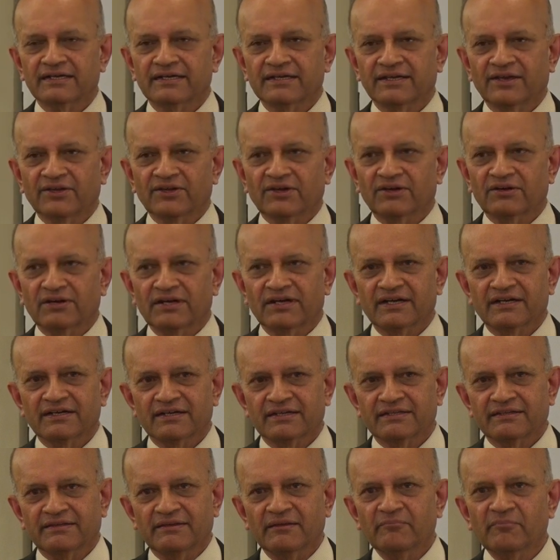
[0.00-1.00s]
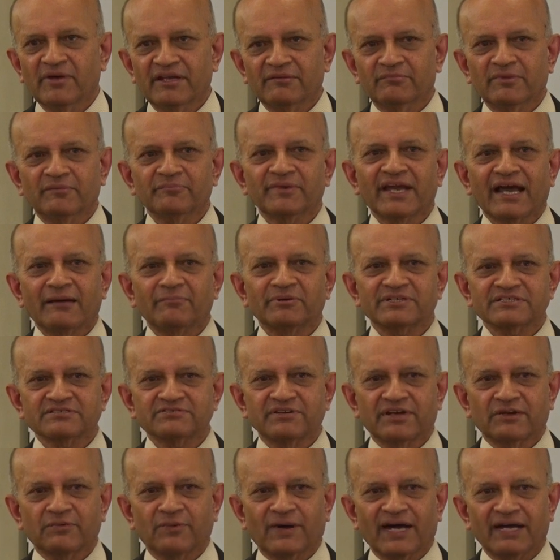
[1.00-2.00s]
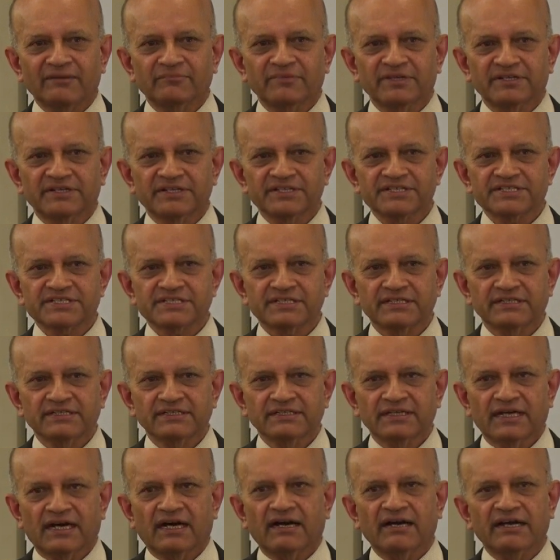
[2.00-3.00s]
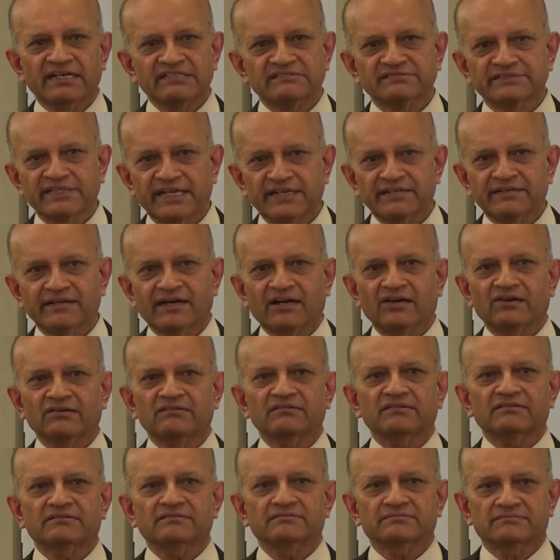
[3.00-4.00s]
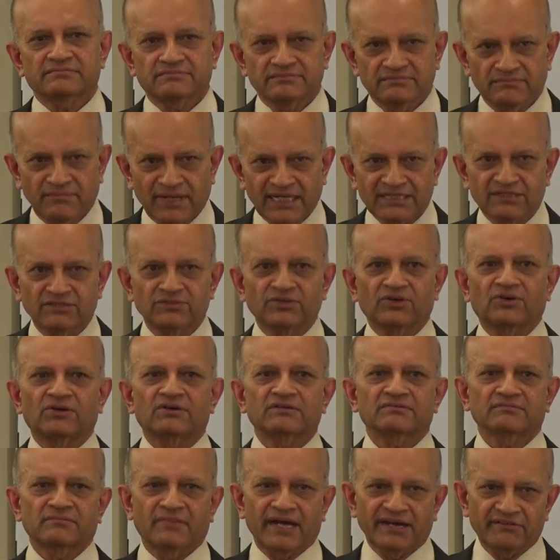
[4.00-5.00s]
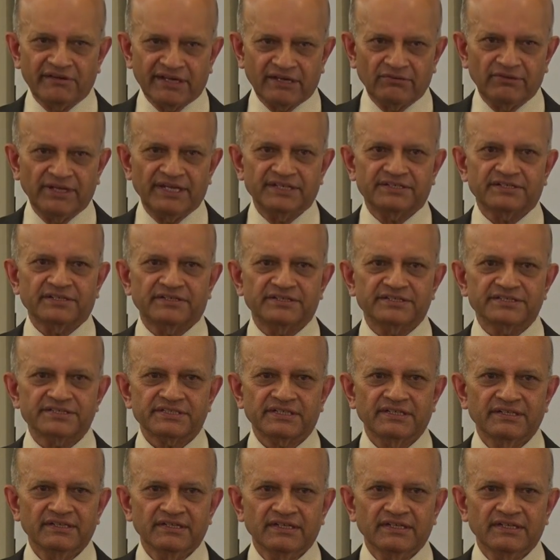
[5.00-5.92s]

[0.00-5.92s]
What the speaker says: You know, the minimum capital requirements are as laid down by the law, by regulators.